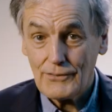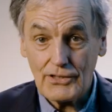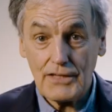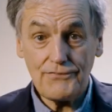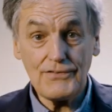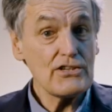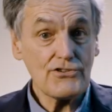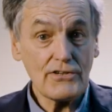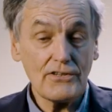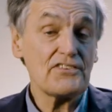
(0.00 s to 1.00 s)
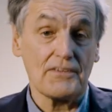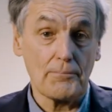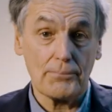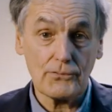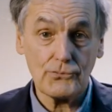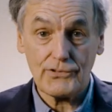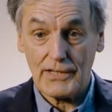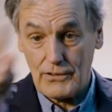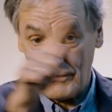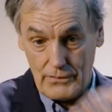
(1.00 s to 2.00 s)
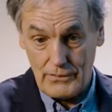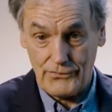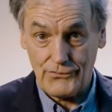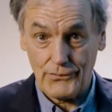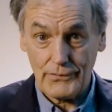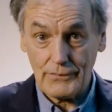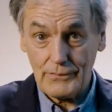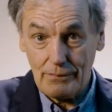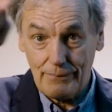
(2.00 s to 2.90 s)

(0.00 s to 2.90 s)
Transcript: The definition is simple. You take a circle